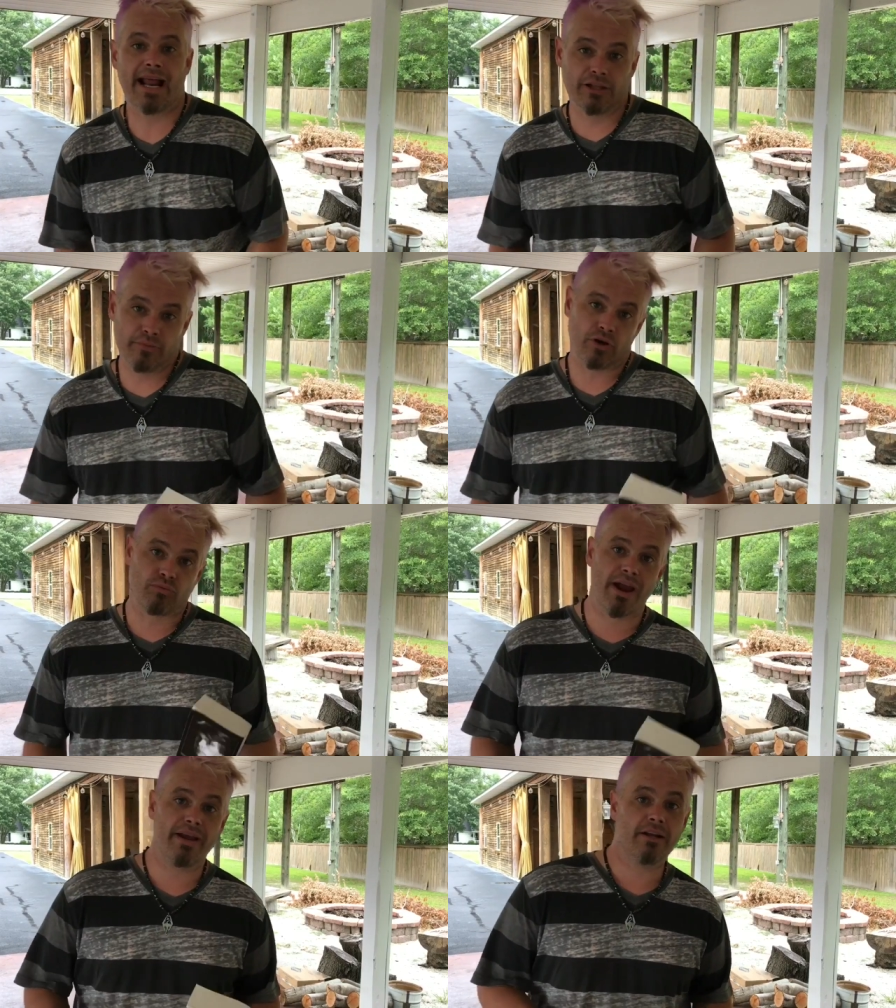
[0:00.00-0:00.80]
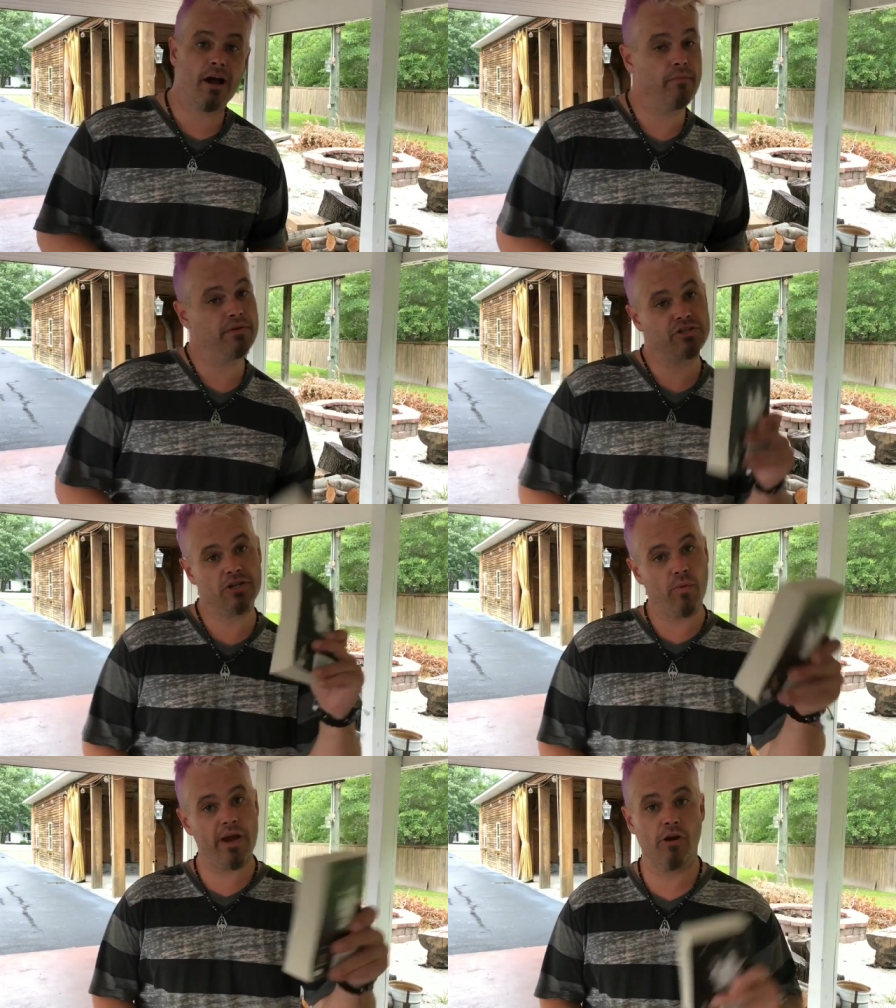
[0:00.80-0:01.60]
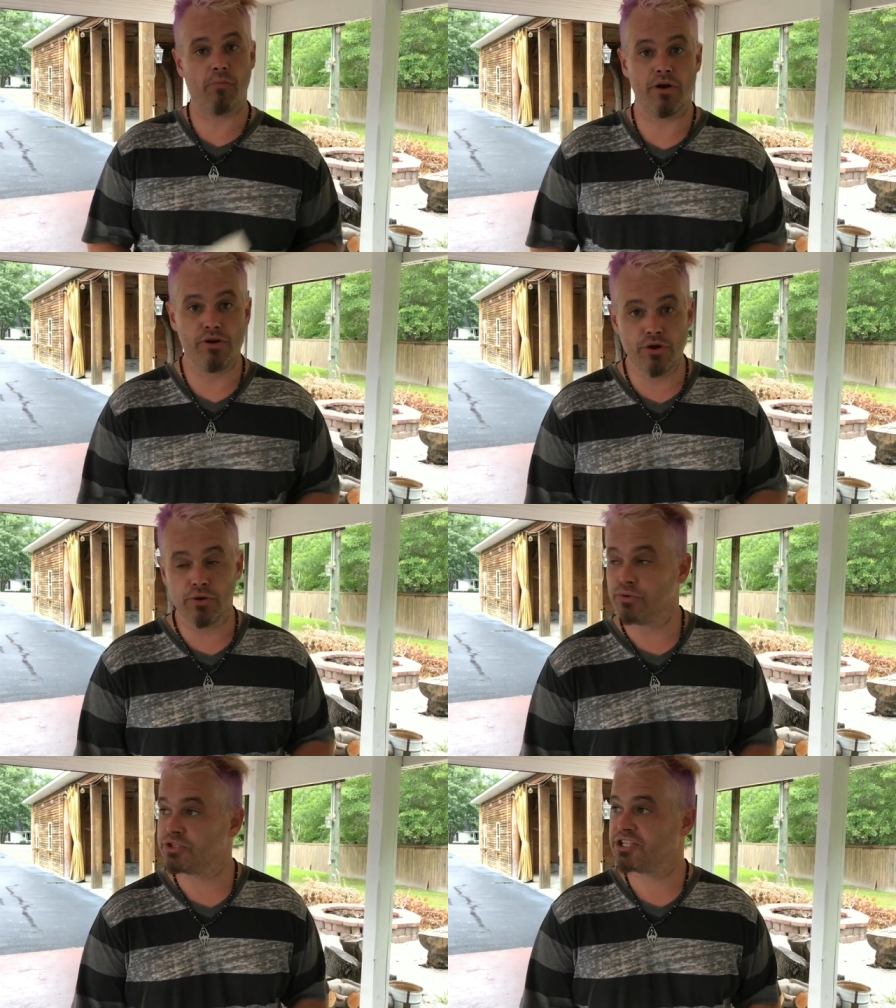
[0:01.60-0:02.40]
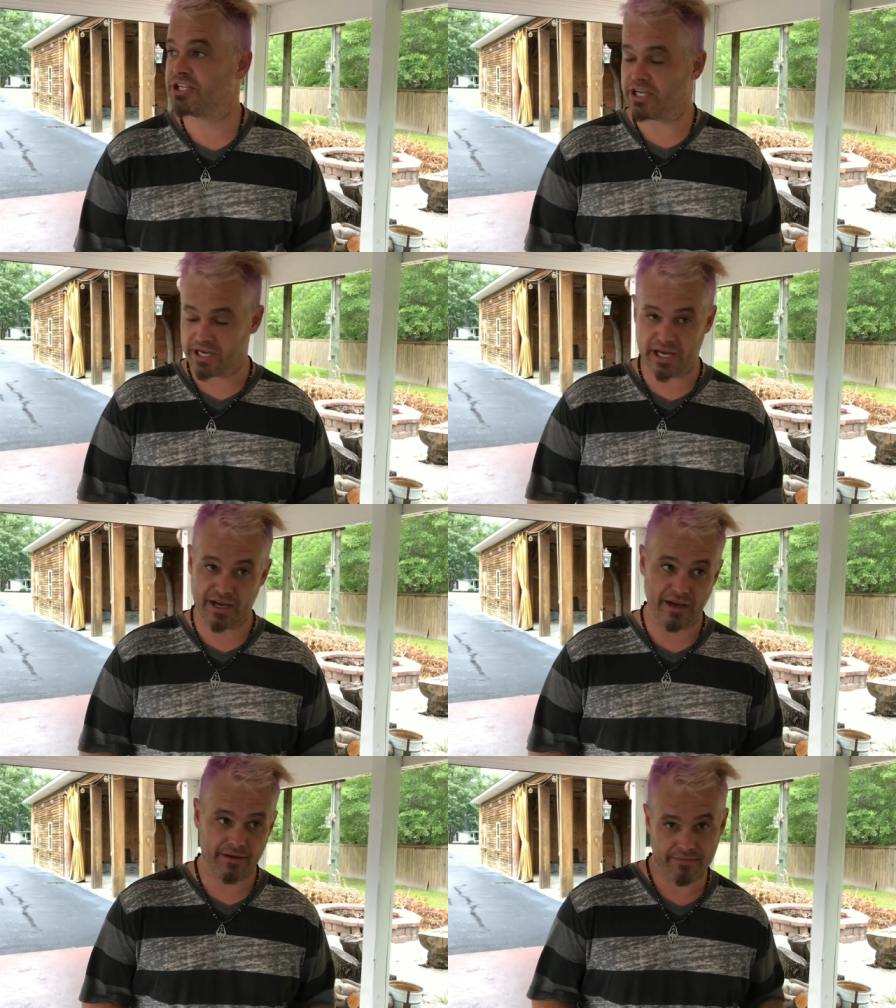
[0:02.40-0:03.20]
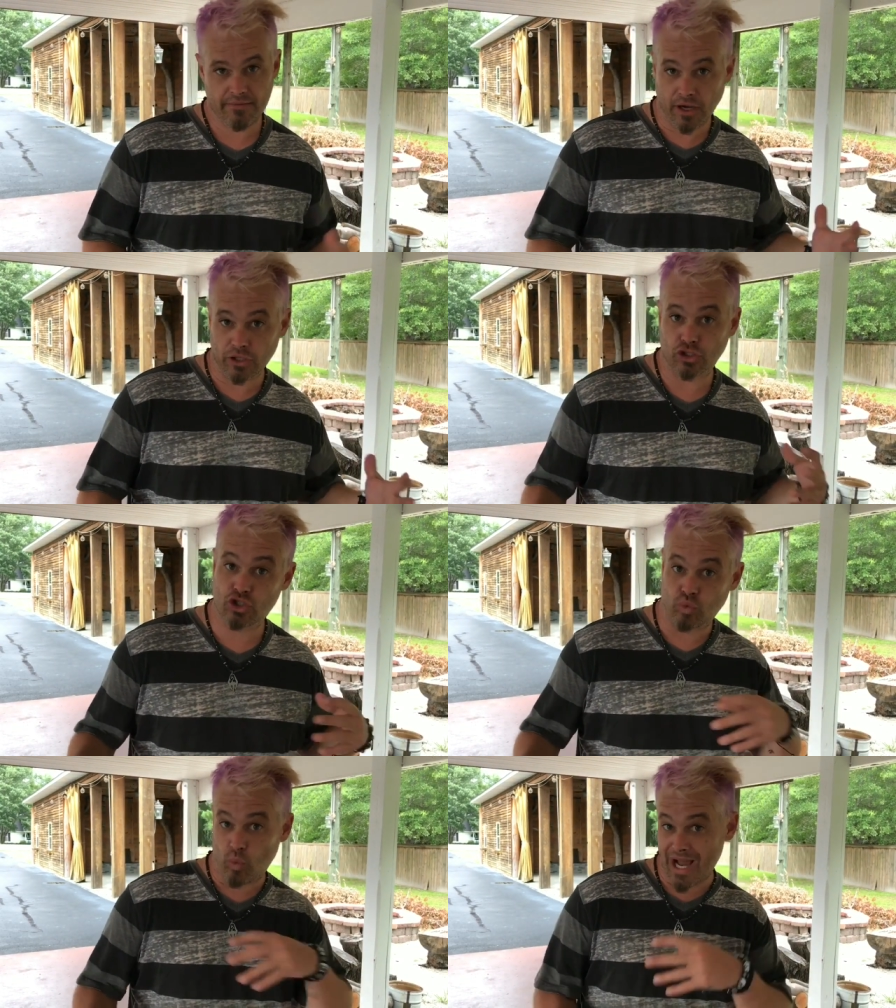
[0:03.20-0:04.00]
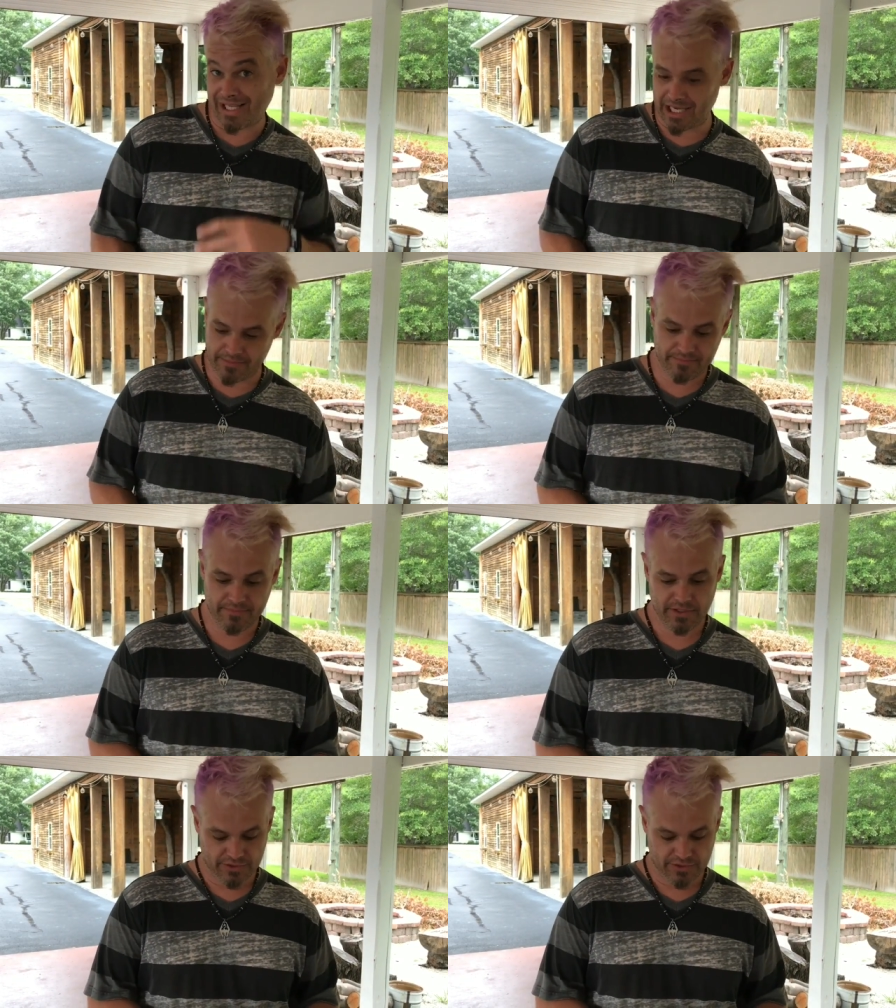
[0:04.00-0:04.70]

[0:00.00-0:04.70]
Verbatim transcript: got a little bit of rain coming, still waiting on my noodles to uh, uh, swell up.